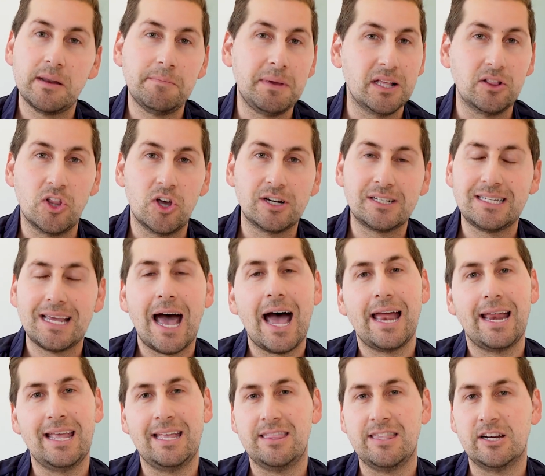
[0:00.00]
to be looked
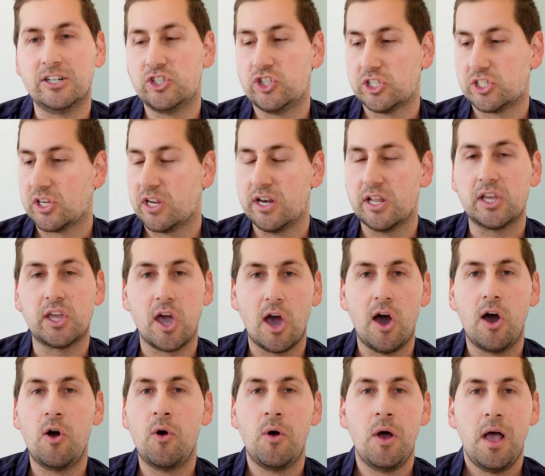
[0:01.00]
at, and they're just going to
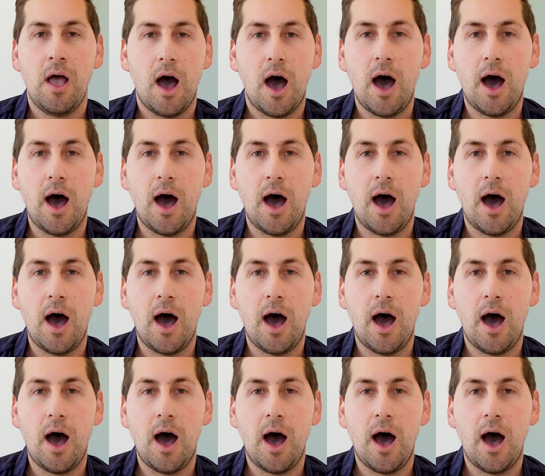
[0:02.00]
go